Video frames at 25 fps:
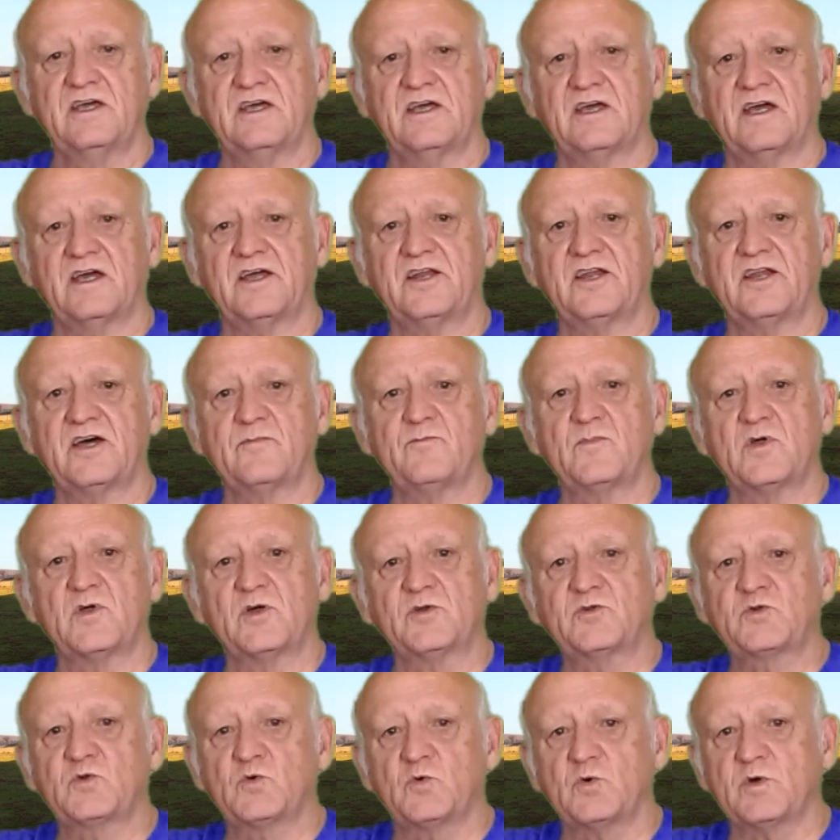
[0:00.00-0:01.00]
And I'm
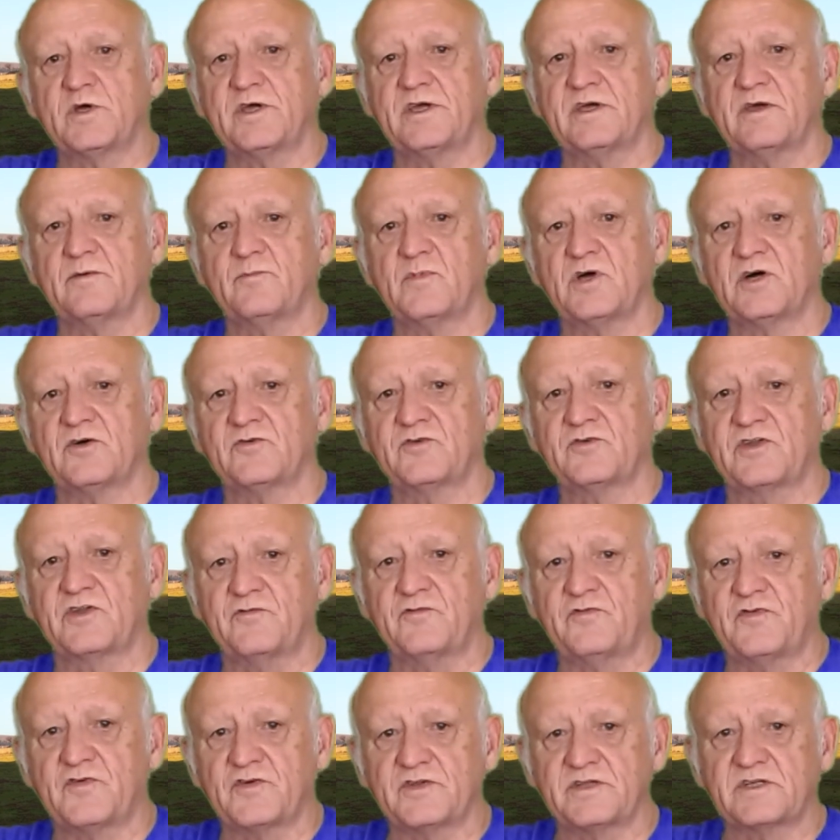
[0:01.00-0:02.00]
not talking about
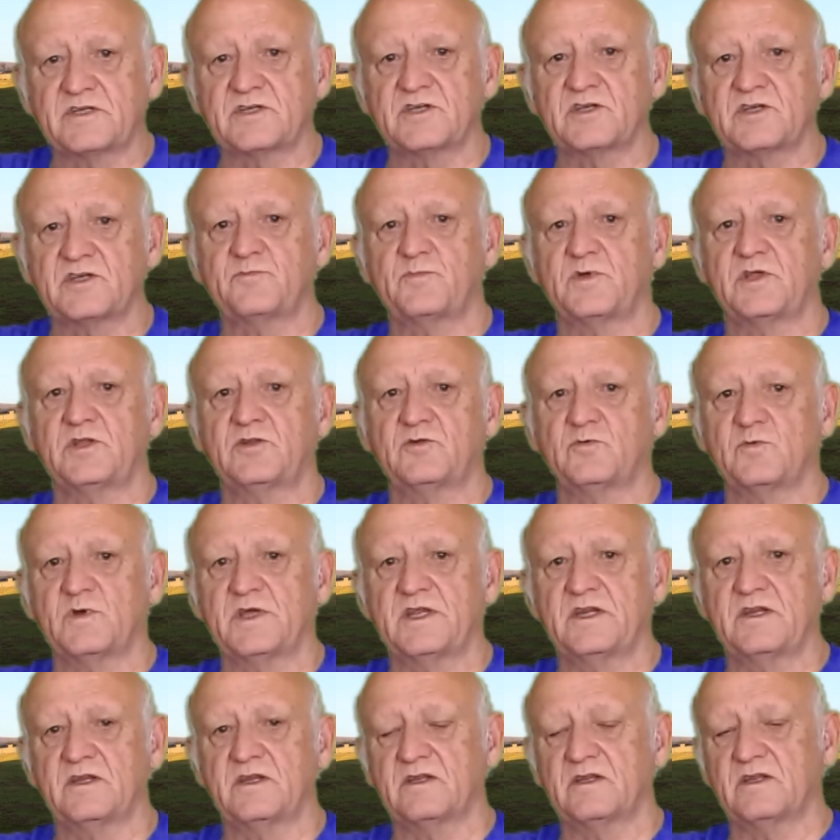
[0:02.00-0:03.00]
differences
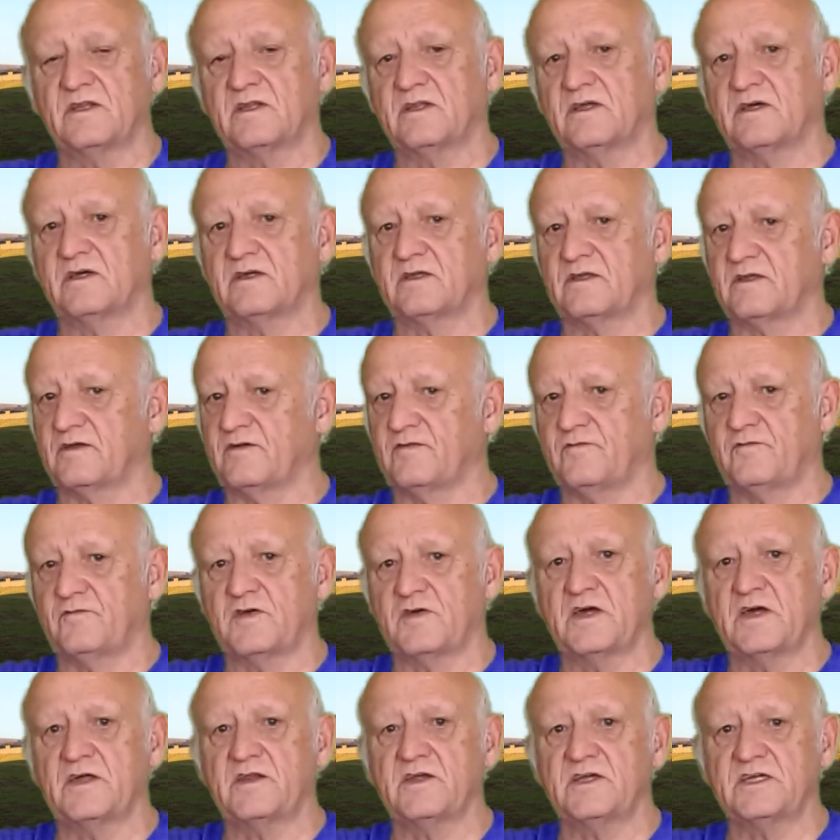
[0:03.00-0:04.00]
between
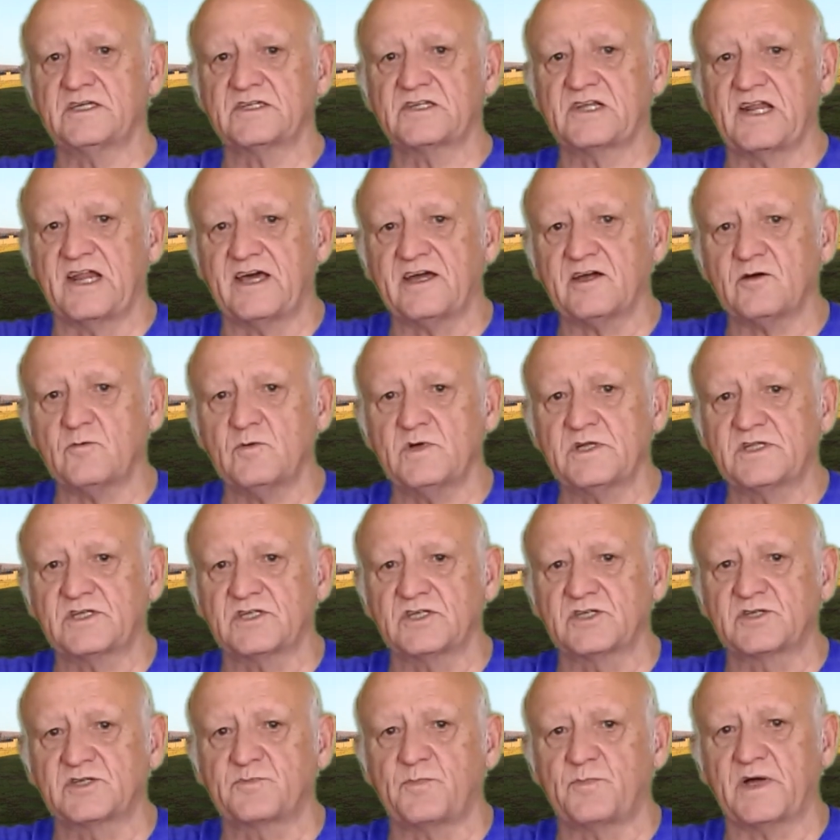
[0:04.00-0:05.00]
various
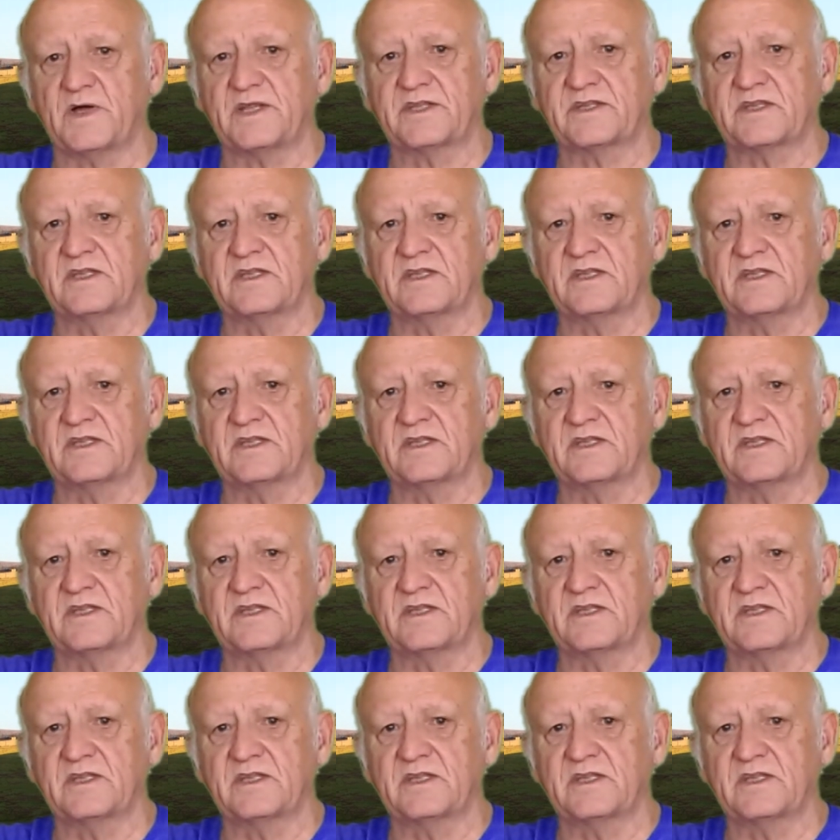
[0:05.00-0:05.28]
languages, but